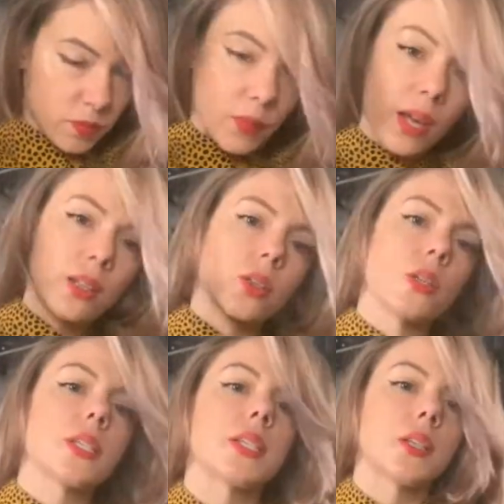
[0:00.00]
kind of
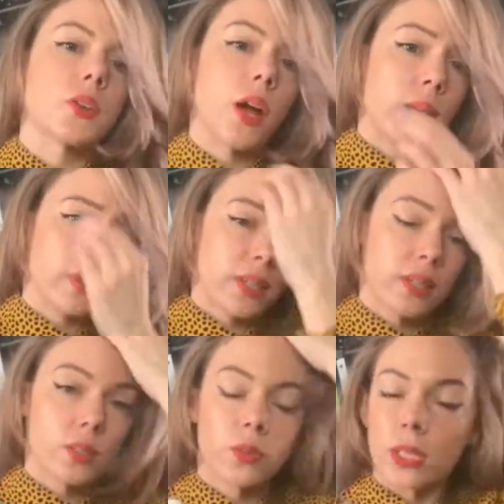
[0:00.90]
greasy and grimy, this is
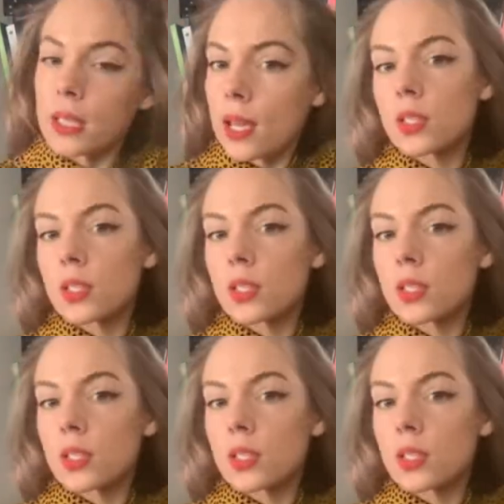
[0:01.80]
really nice.